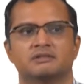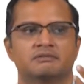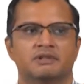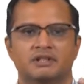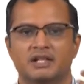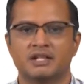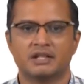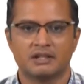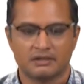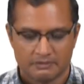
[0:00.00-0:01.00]
in
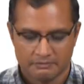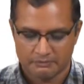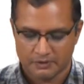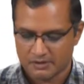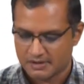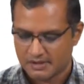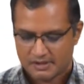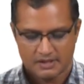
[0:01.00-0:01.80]
any process